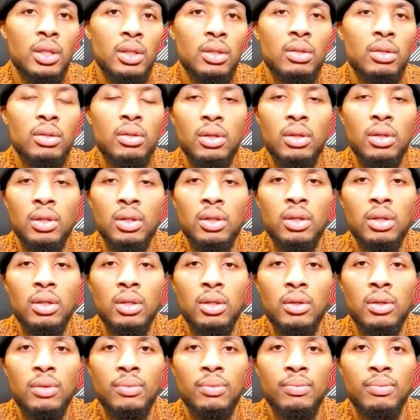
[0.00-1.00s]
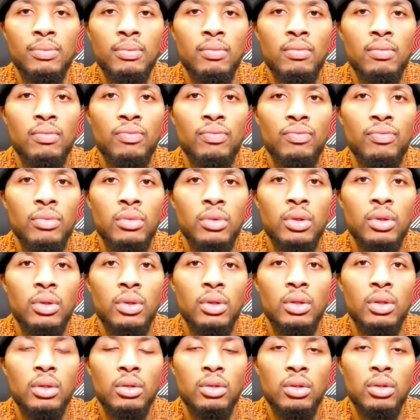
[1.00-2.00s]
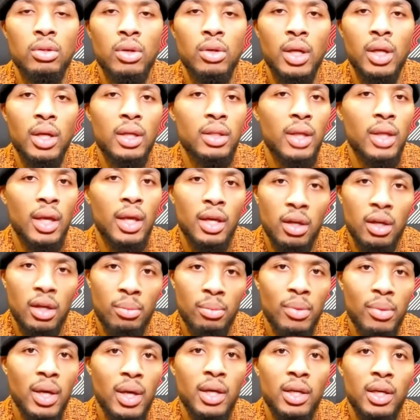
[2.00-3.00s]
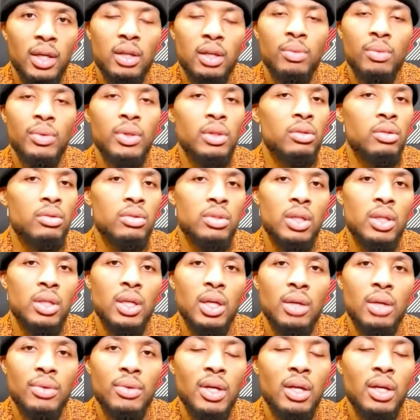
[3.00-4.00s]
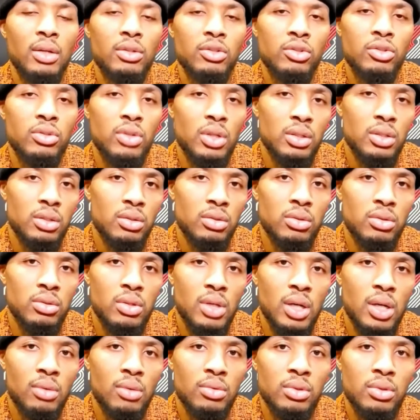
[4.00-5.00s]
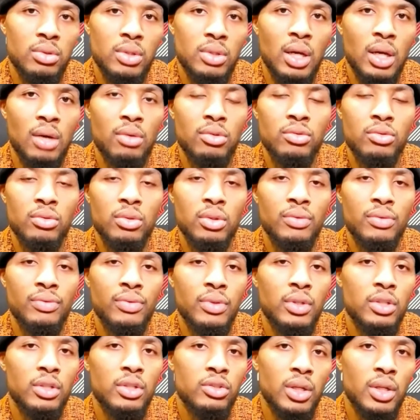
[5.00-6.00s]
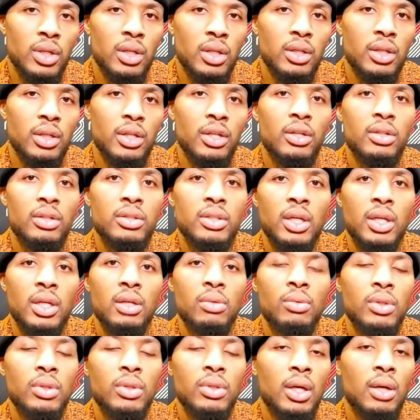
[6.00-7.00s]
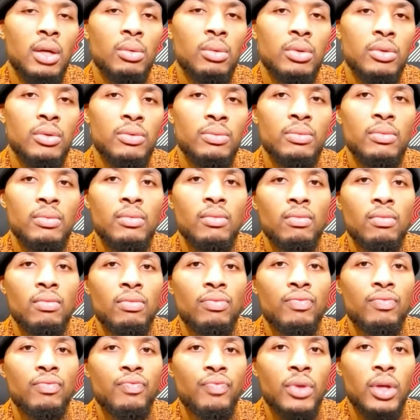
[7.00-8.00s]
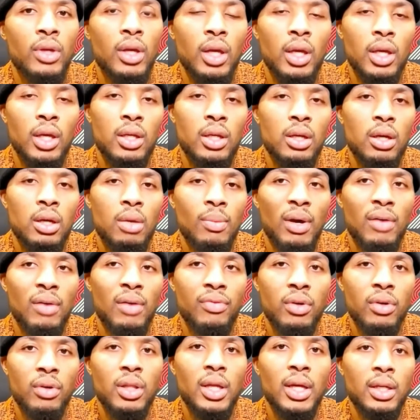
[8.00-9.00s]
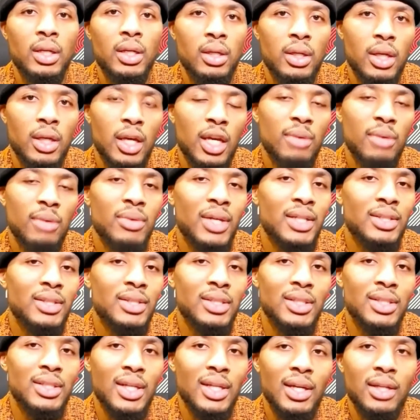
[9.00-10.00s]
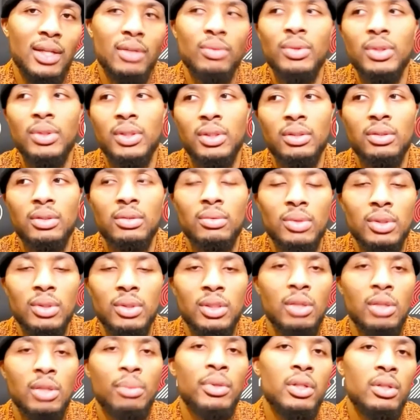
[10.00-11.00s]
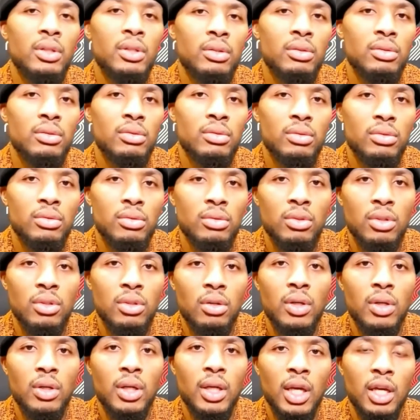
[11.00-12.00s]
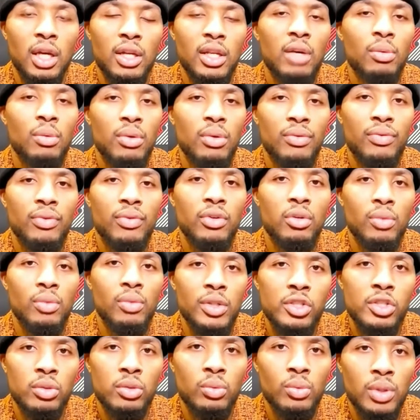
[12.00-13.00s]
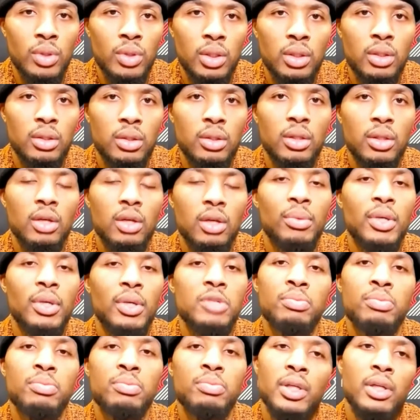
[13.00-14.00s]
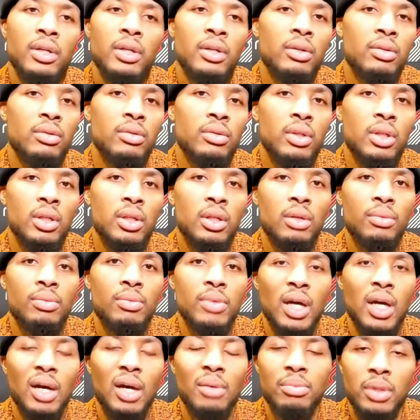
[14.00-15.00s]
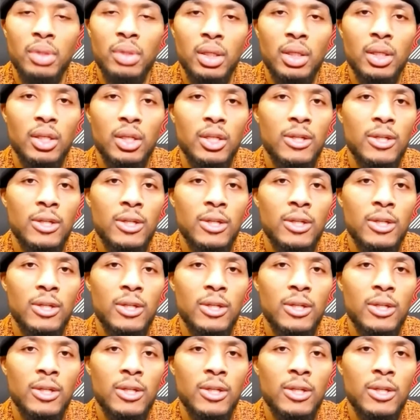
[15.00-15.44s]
And, you know, they come back and then we lose the game down the stretch. You know, I was really frustrated and irritated with that one. And I felt like a game like tonight was similar. You know, a game that we feel we should win, their best player not playing,